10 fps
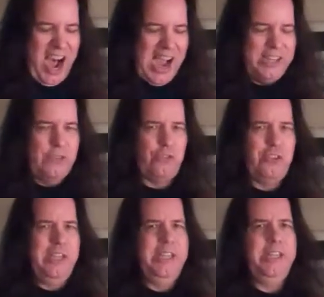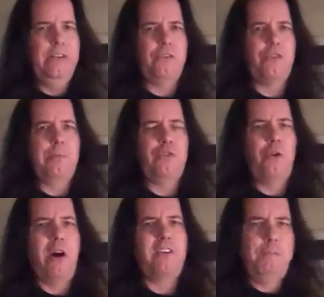I can see some
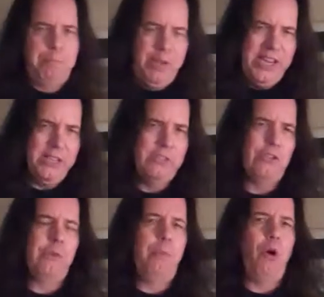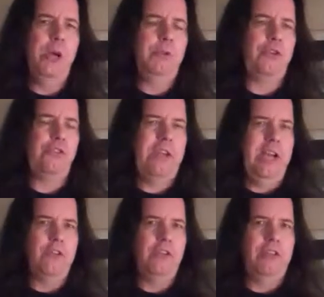sort of big disappointment or
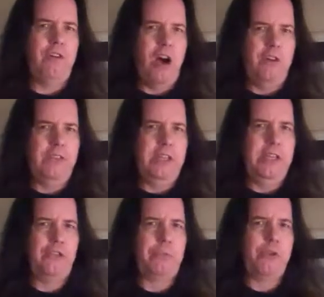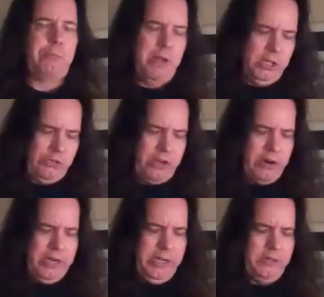scandal involving Israel's
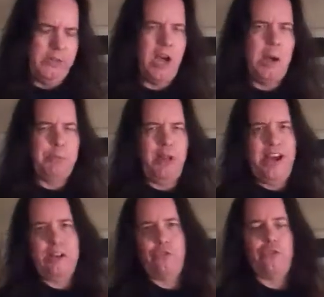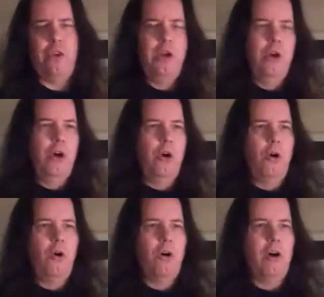military complex,
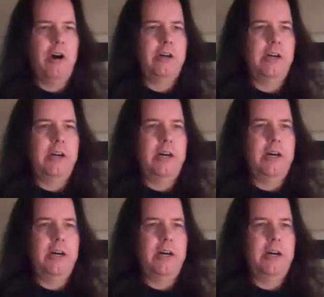or